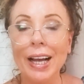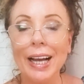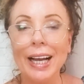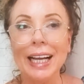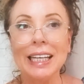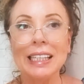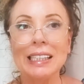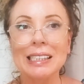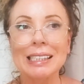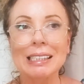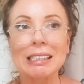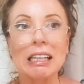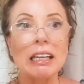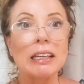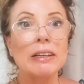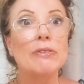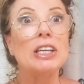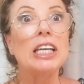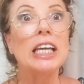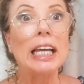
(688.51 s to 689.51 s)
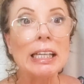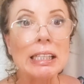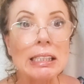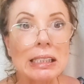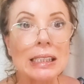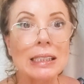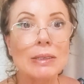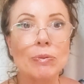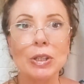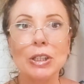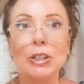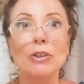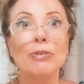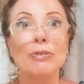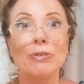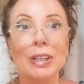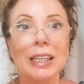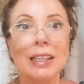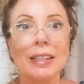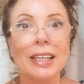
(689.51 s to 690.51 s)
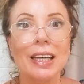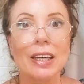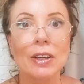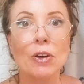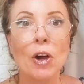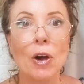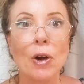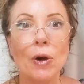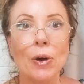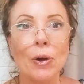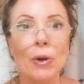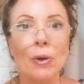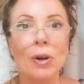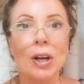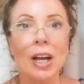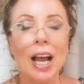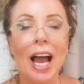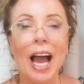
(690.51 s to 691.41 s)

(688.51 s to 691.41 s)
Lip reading: instead of yes when you're feeling a no,